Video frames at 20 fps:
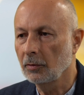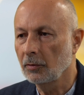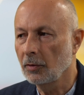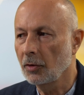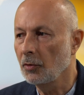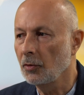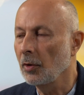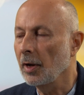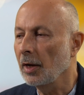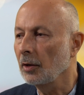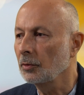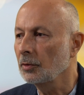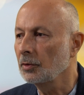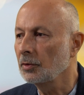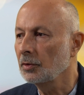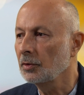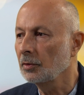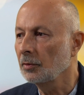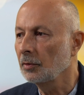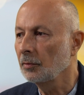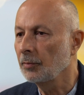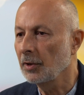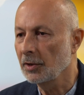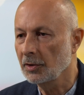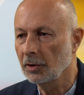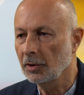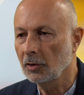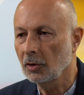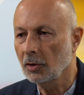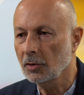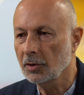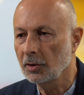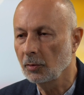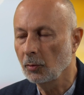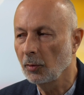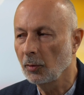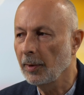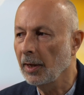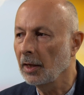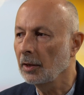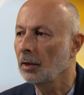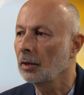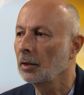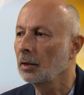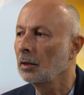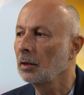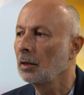threw out President Hosni Mubarak.